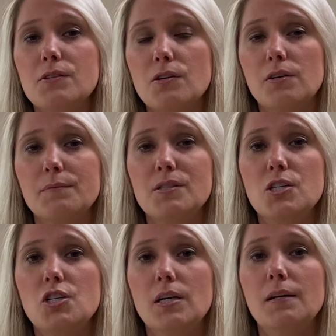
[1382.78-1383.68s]
the
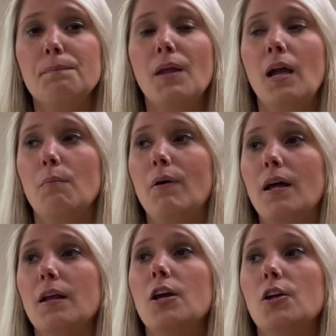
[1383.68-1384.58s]
circumcision, but